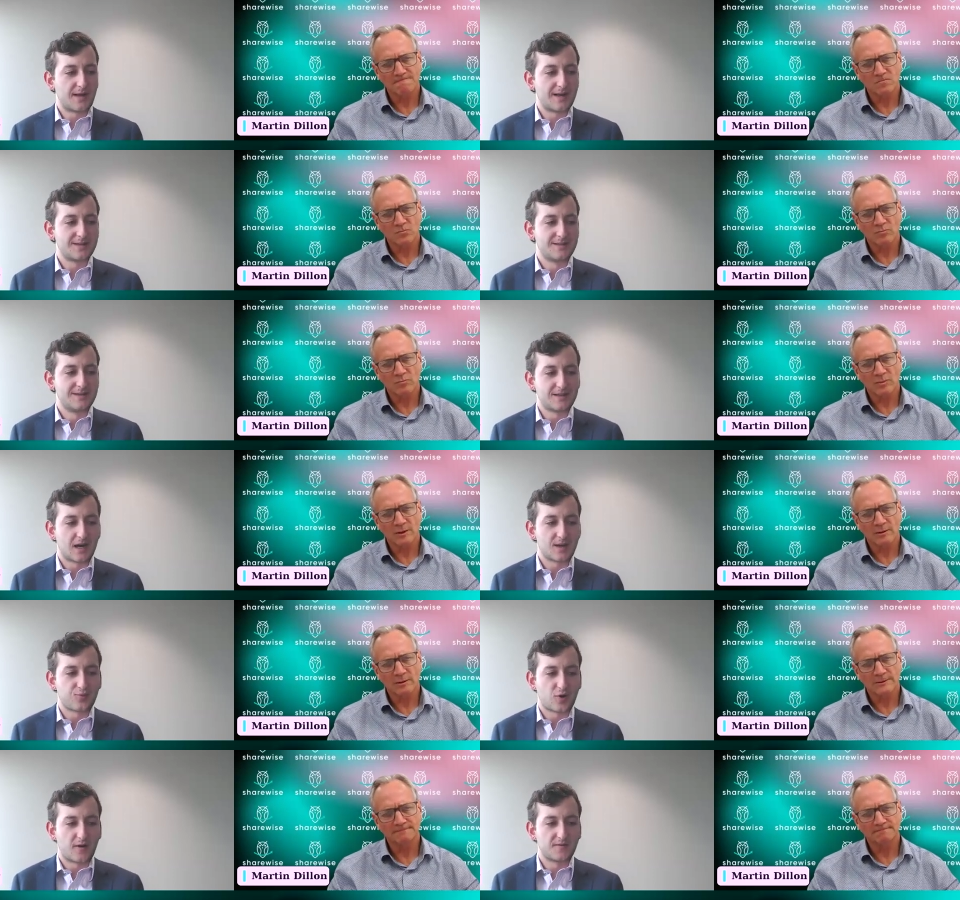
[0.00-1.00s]
Speaker 1: related to
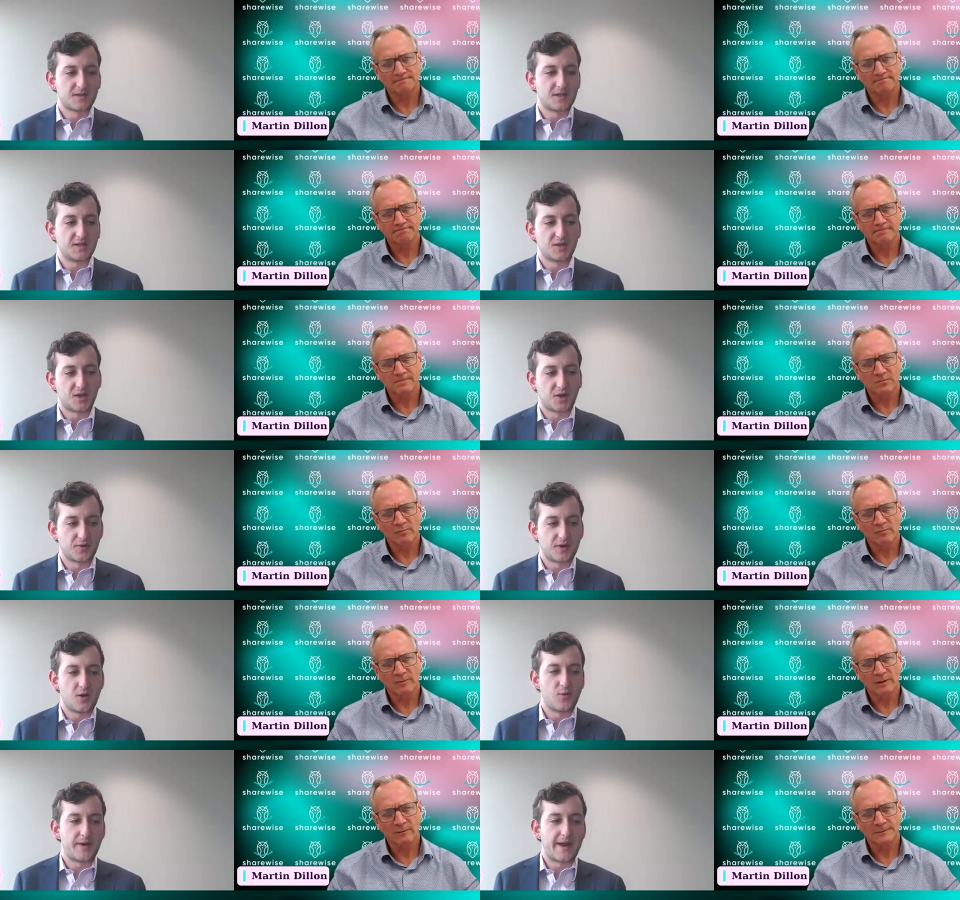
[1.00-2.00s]
data privacy and
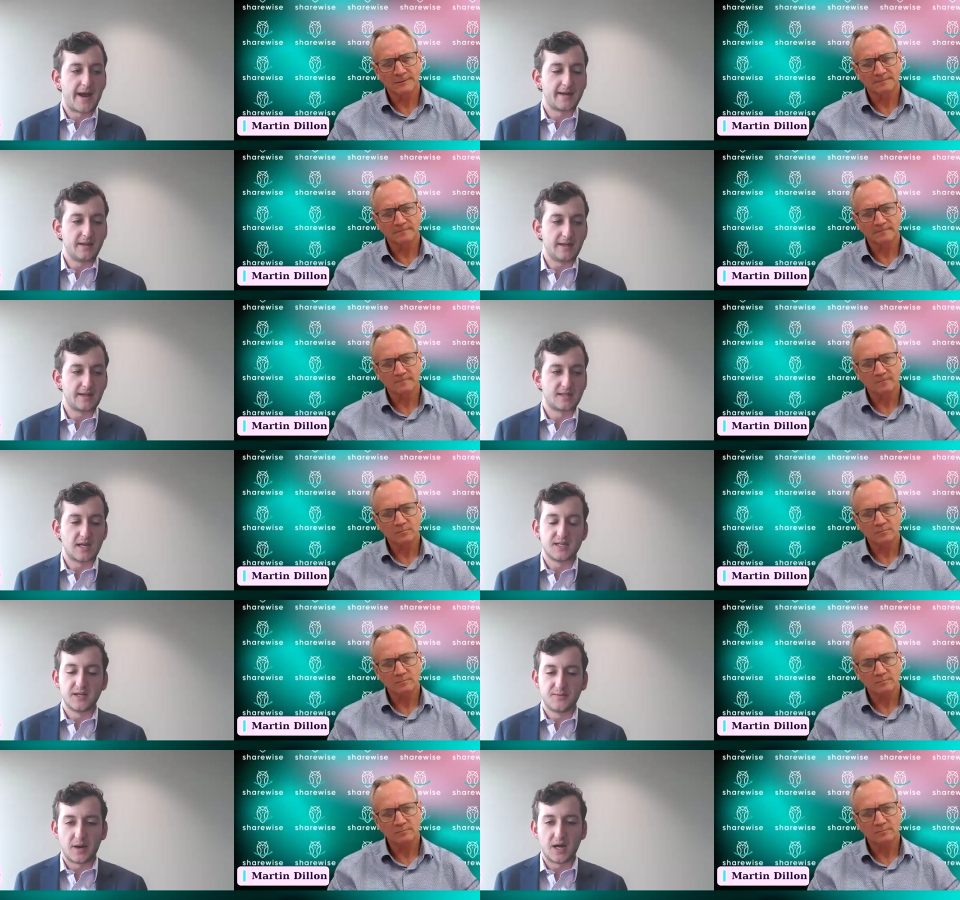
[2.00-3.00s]
security when handling
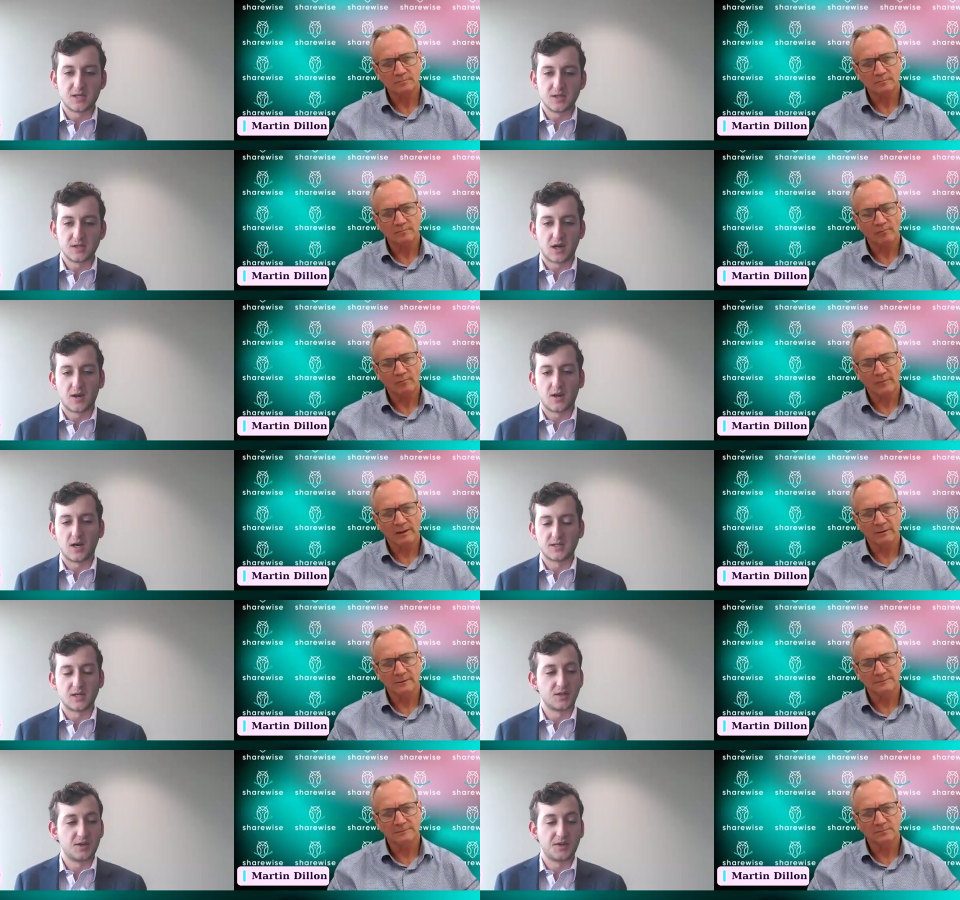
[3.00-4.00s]
sensitive patient data
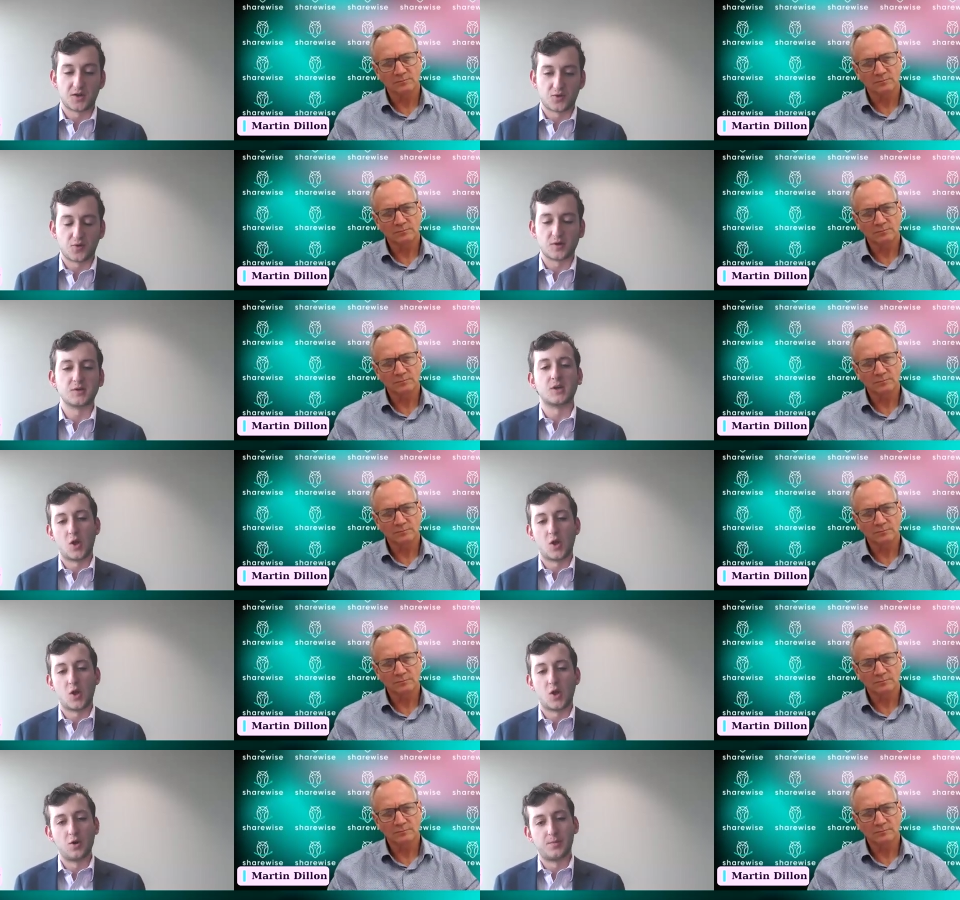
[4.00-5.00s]
essentially across the
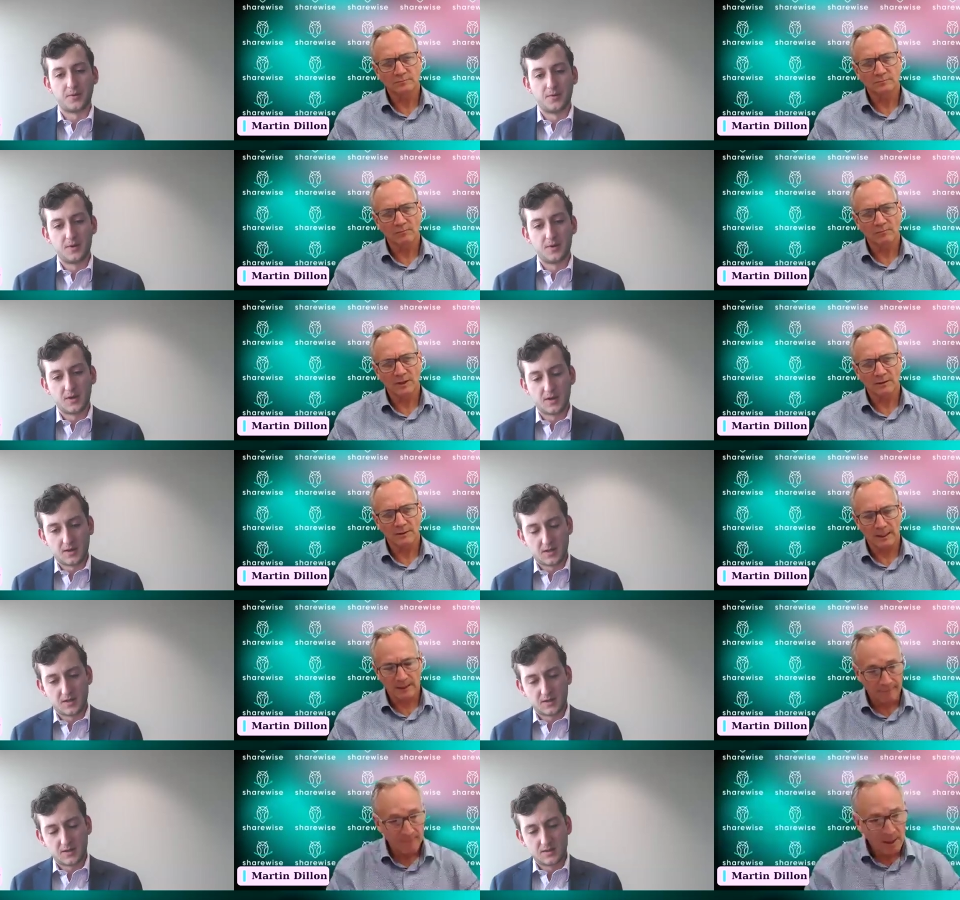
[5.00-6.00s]
globe?
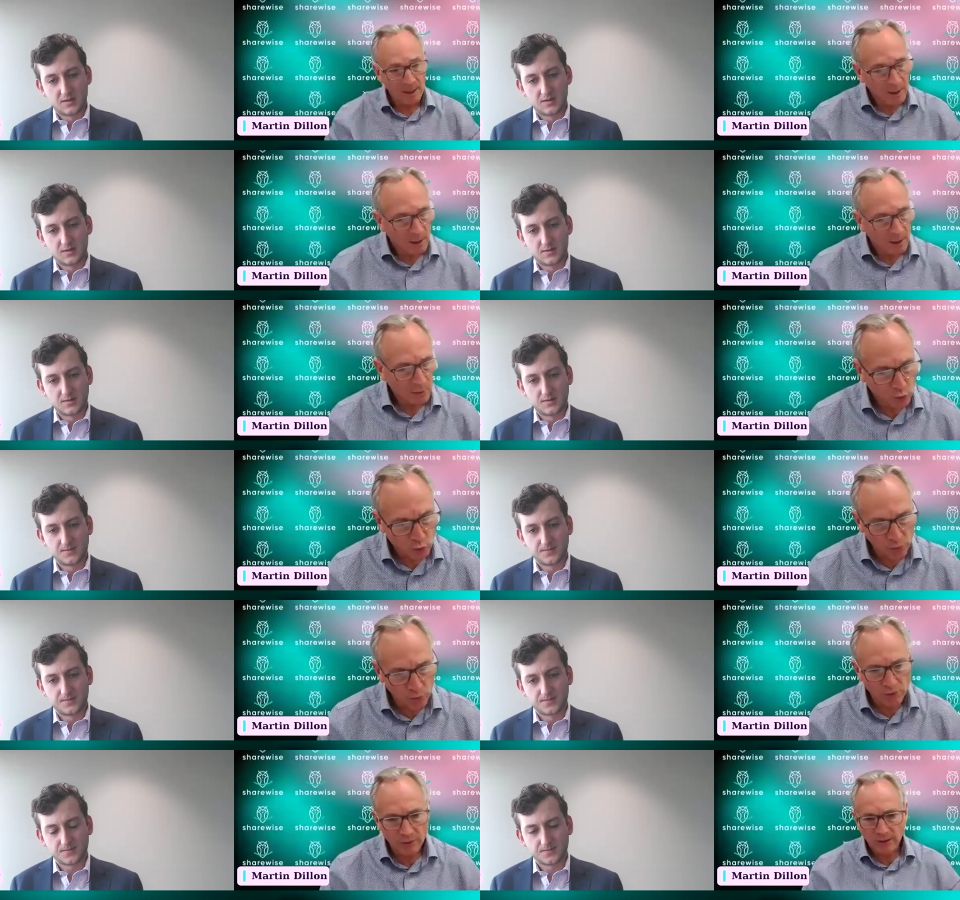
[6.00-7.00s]
Speaker 2: Okay.
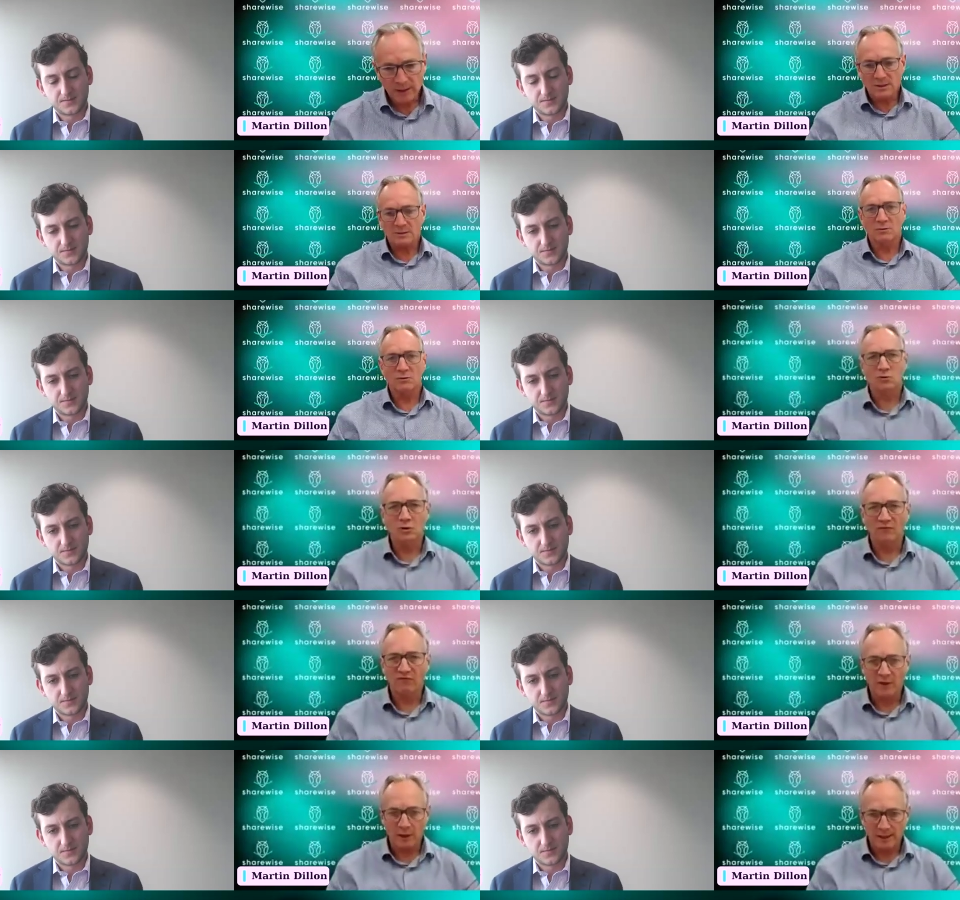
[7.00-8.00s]
TruScreen's
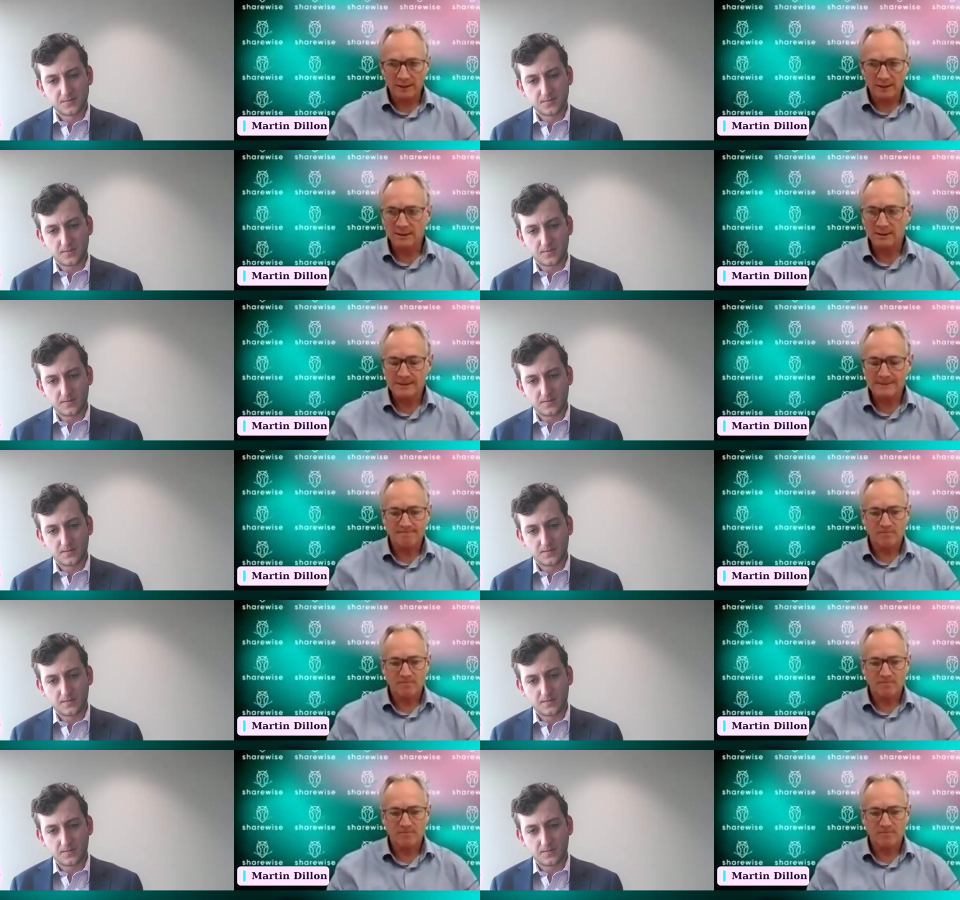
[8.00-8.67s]
device